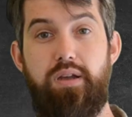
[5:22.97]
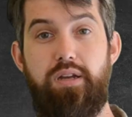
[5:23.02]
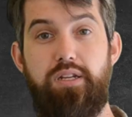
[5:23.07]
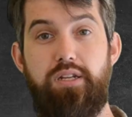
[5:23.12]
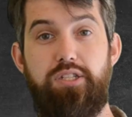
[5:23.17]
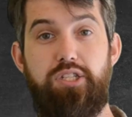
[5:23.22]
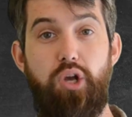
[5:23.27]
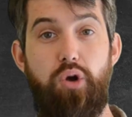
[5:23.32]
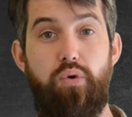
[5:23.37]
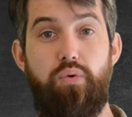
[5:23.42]

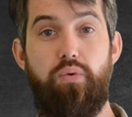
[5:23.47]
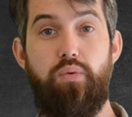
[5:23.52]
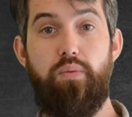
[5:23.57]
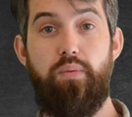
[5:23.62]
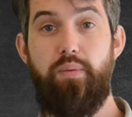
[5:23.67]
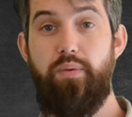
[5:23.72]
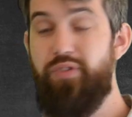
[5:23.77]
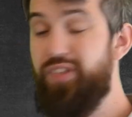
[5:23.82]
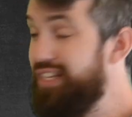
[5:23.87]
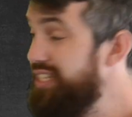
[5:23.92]
So
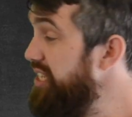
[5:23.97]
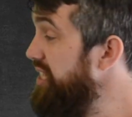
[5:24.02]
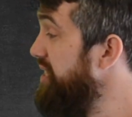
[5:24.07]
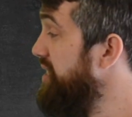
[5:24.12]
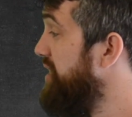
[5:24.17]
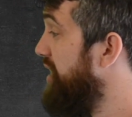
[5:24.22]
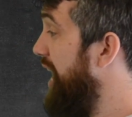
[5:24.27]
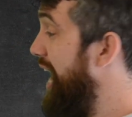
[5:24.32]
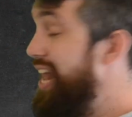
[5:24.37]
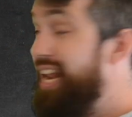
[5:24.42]
this
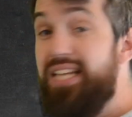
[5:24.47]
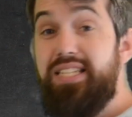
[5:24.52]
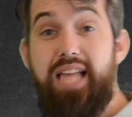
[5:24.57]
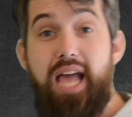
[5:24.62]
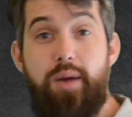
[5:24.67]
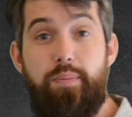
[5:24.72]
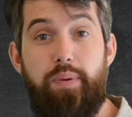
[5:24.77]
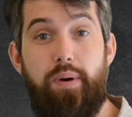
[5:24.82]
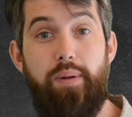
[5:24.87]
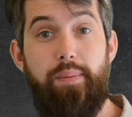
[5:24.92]
is an
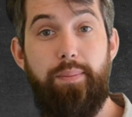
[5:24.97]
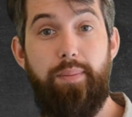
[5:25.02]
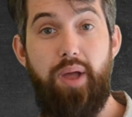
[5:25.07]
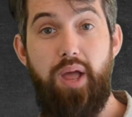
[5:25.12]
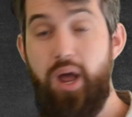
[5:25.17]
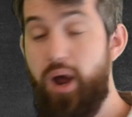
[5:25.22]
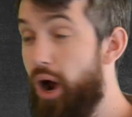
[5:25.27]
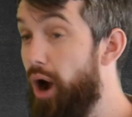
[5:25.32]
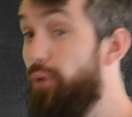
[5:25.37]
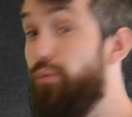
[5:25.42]
example.
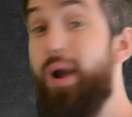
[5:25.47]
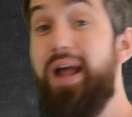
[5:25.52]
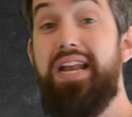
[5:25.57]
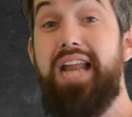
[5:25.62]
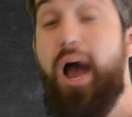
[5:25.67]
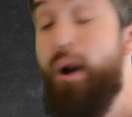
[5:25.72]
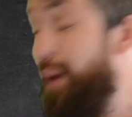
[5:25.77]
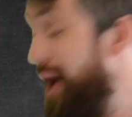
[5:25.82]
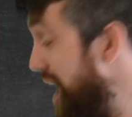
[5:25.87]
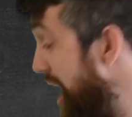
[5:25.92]
Uh, right
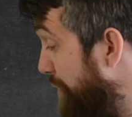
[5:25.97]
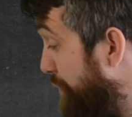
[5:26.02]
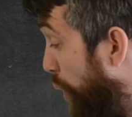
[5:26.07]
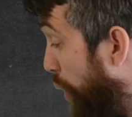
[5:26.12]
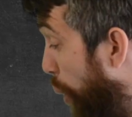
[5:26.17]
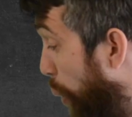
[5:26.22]
now I have